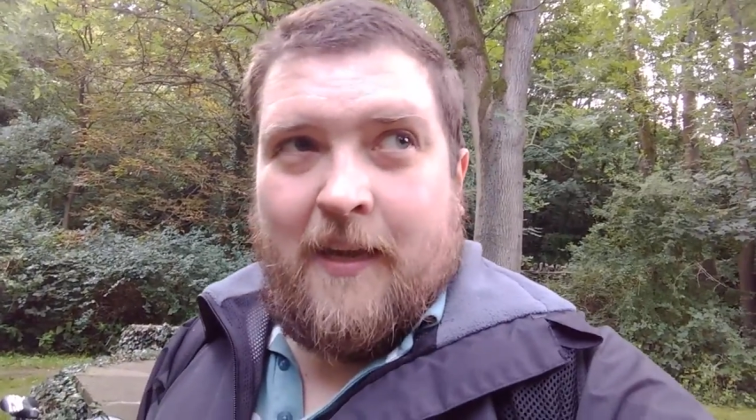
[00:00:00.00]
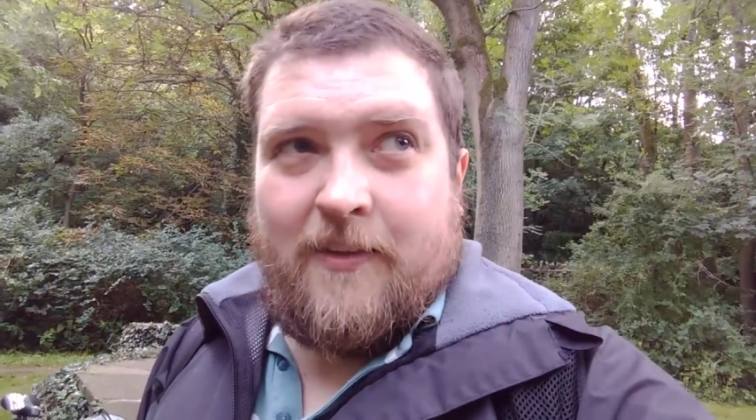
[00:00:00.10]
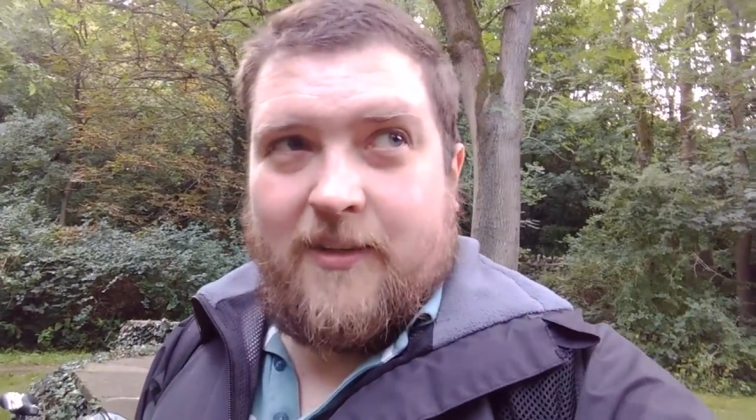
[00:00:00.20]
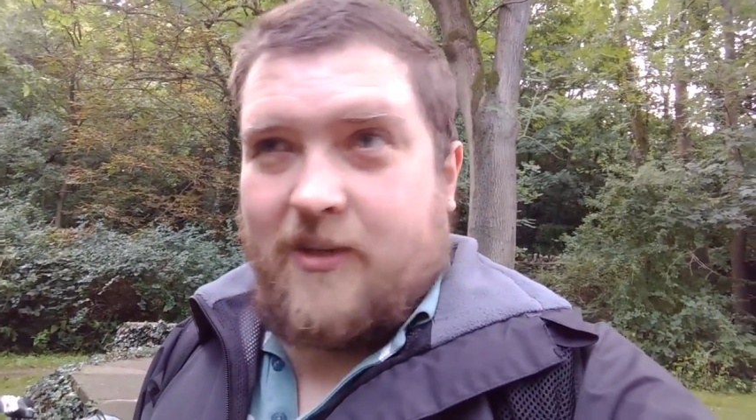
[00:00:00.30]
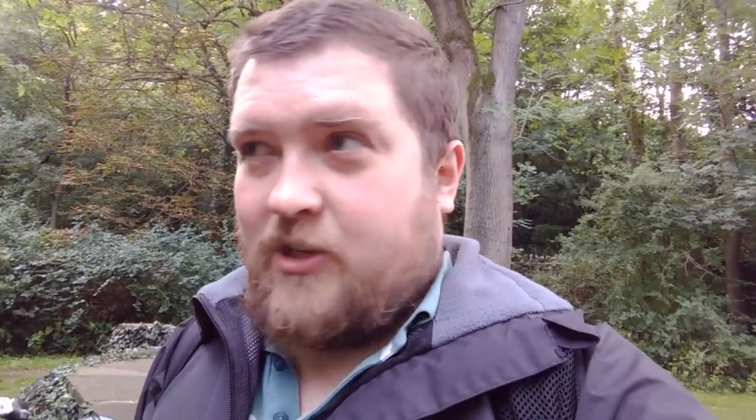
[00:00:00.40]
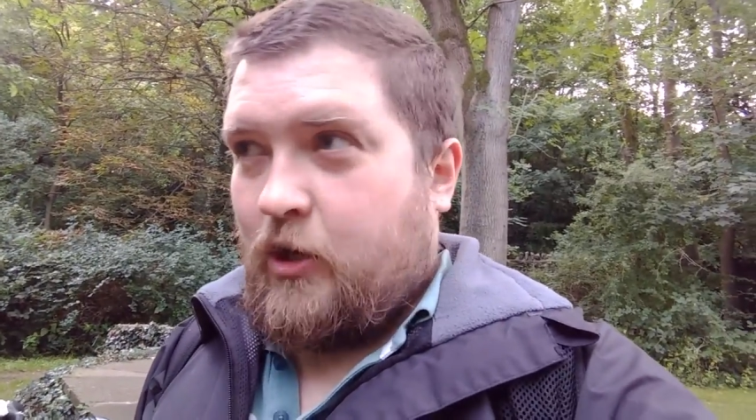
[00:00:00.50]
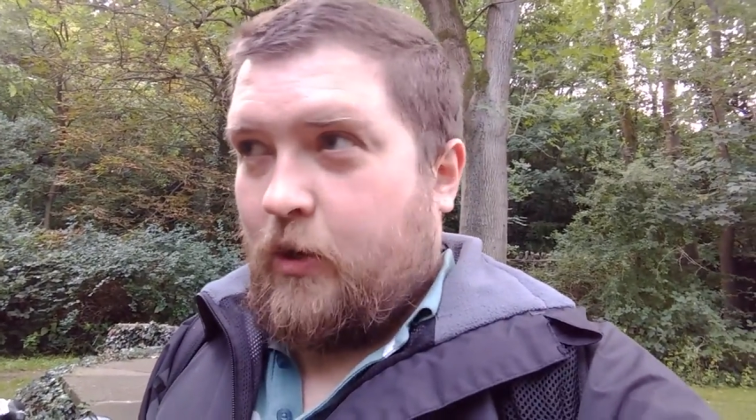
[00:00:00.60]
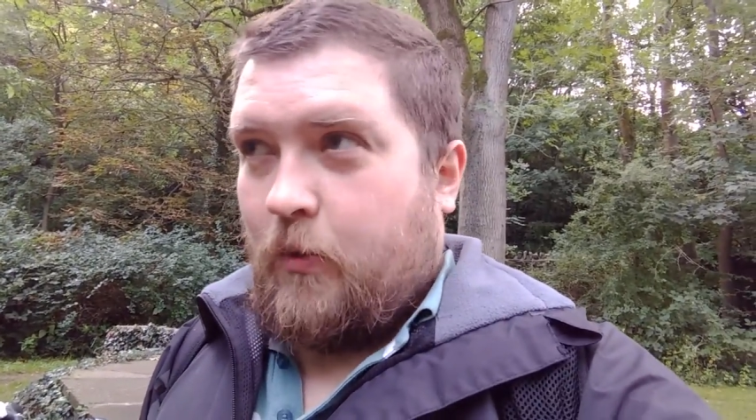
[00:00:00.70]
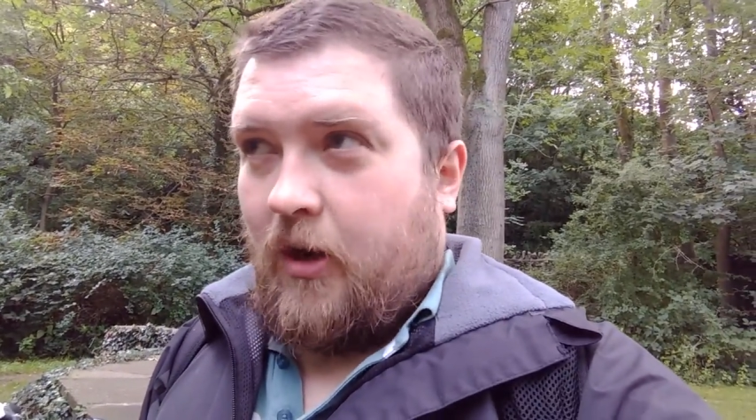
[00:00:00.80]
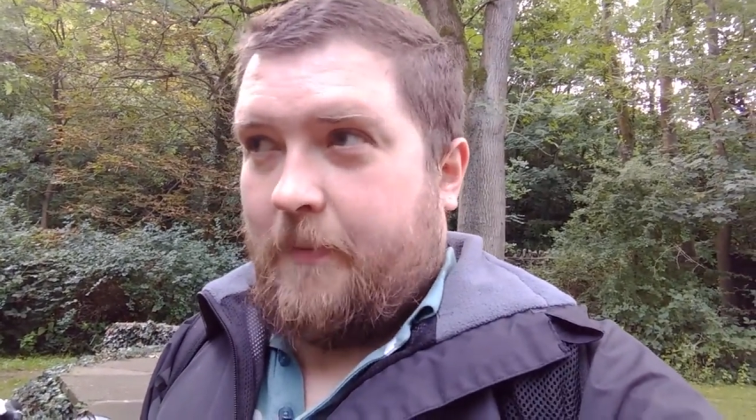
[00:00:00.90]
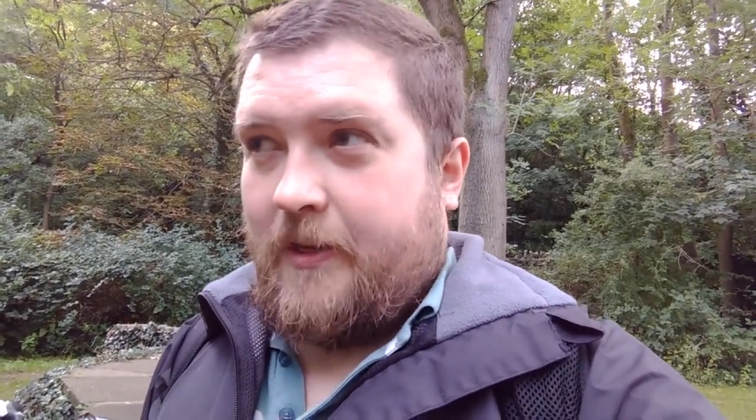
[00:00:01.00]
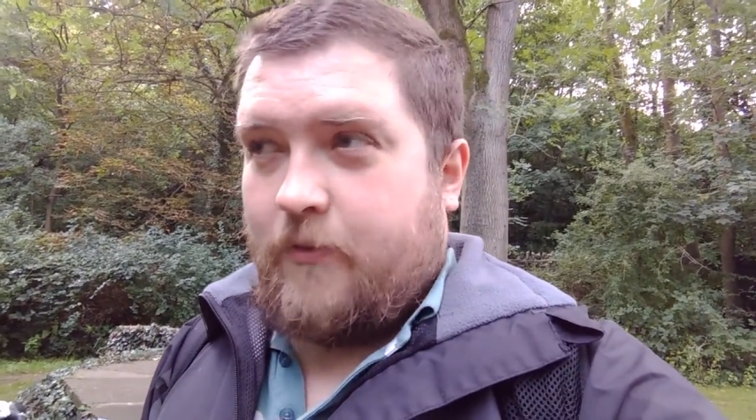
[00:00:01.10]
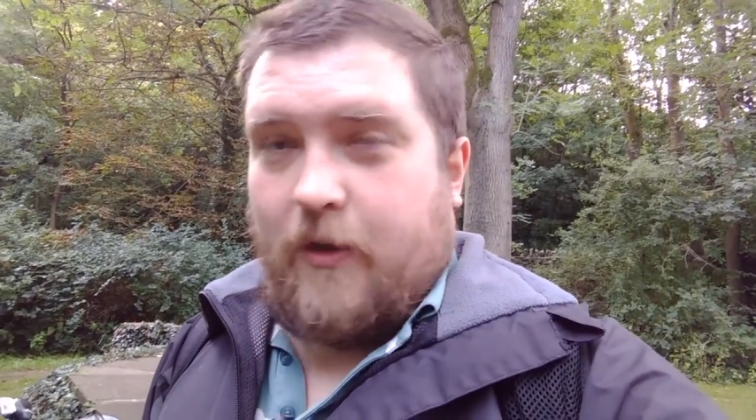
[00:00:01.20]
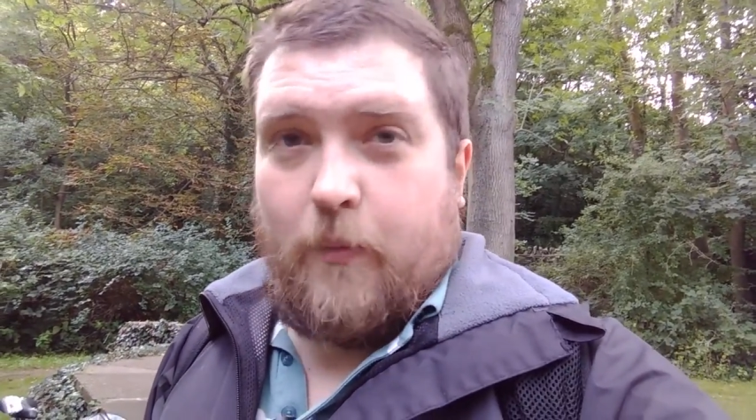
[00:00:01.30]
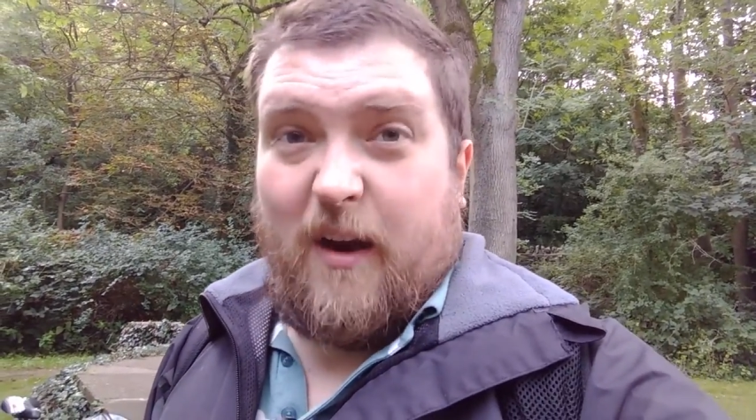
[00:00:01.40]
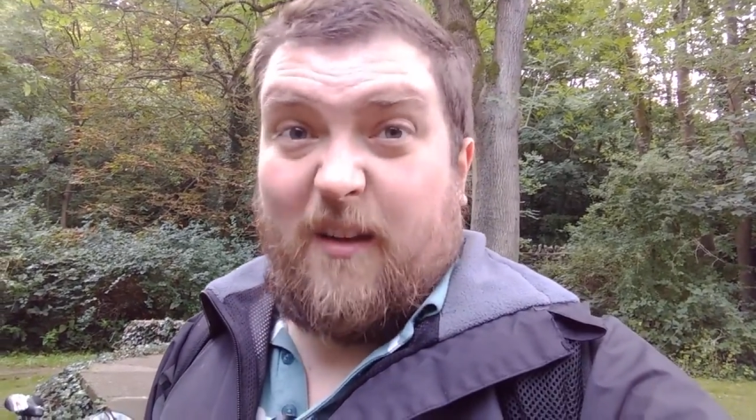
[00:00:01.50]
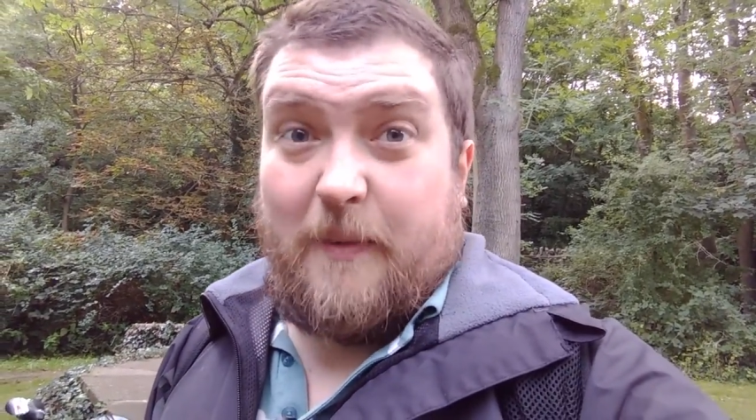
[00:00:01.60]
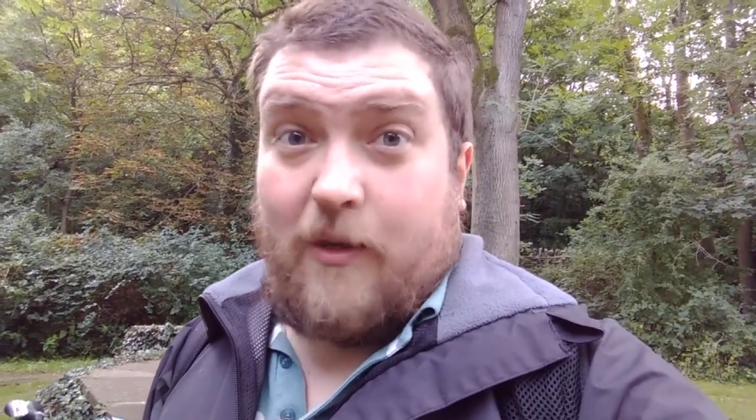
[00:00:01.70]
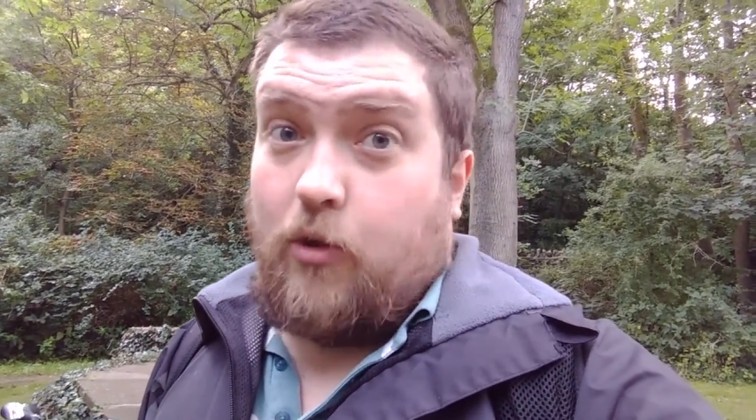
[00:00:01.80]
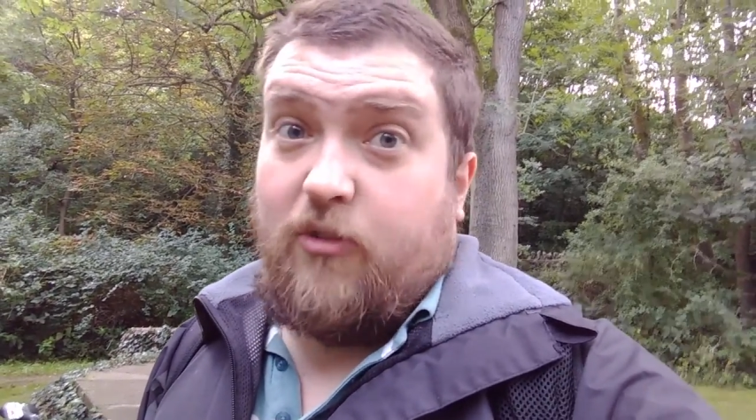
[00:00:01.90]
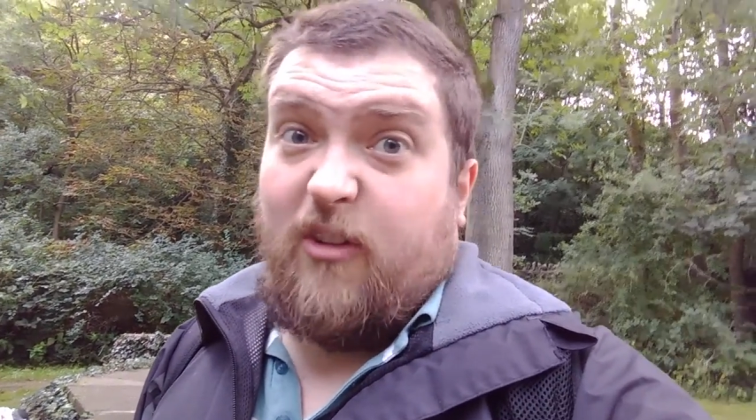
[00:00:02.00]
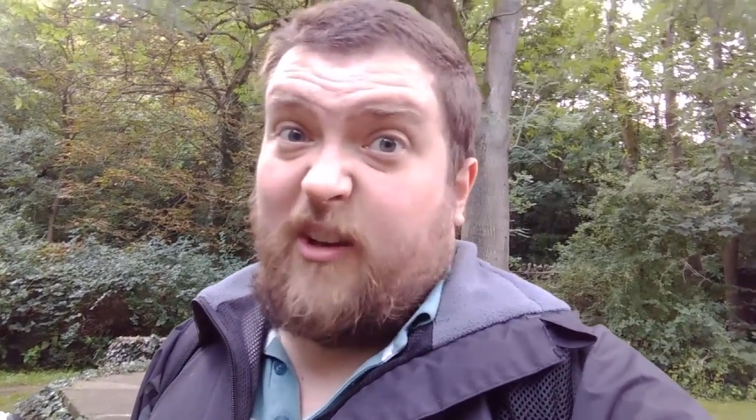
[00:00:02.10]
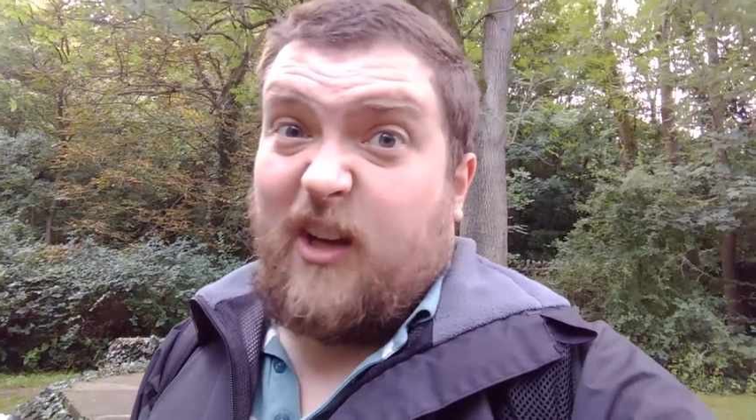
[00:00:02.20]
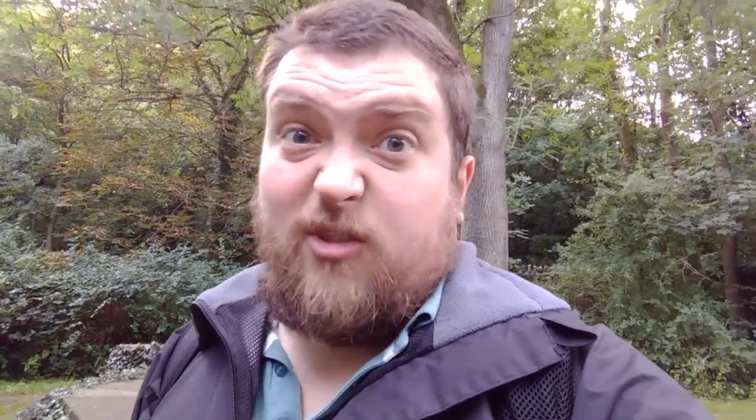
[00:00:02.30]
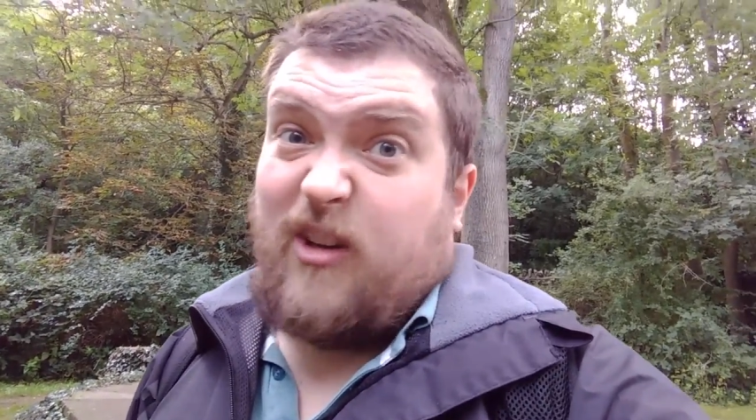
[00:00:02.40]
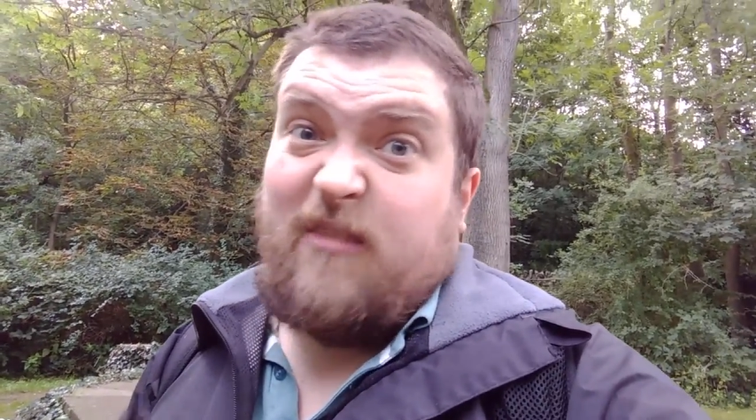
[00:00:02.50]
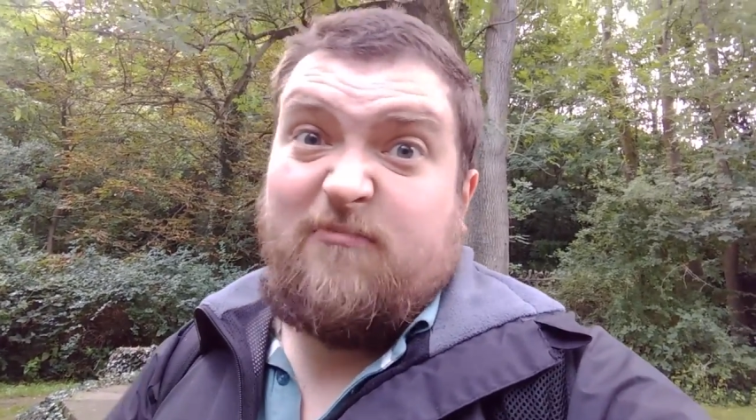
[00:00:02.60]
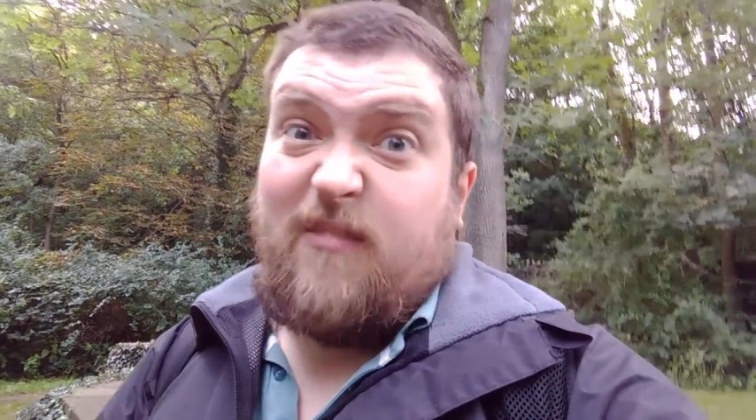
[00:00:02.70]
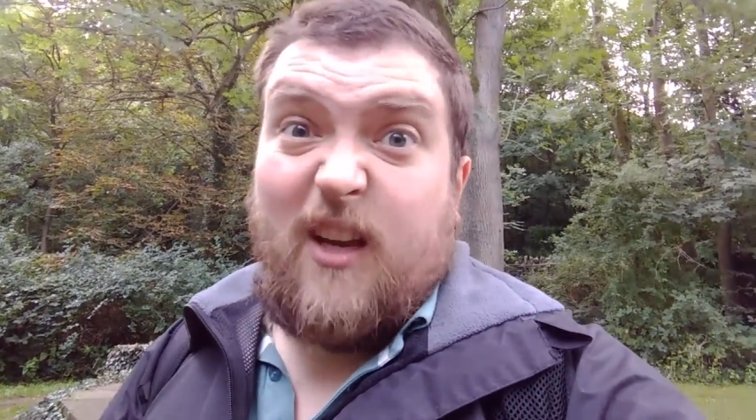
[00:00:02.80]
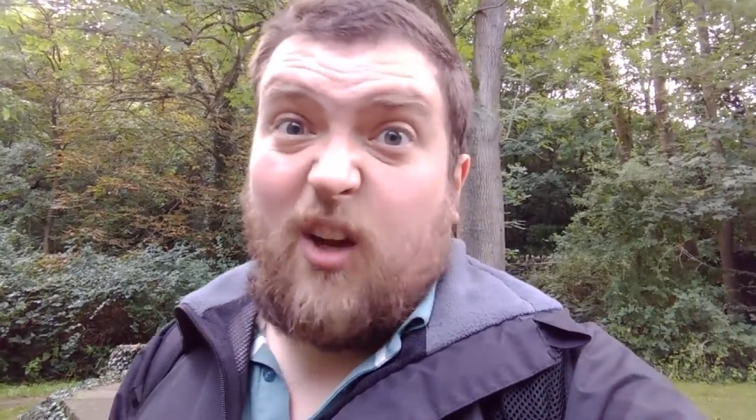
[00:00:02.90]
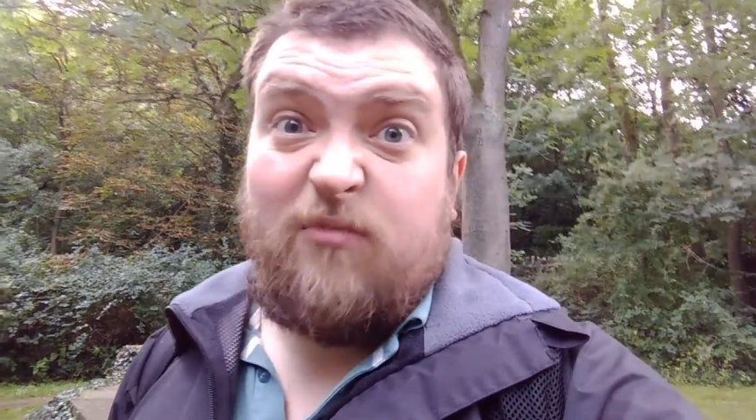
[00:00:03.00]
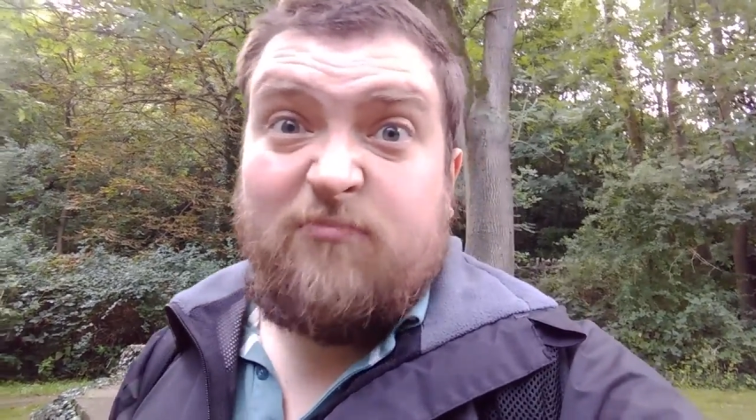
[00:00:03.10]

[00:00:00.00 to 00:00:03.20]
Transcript: just to show you what I've been doing, where I've been going around the country, you know.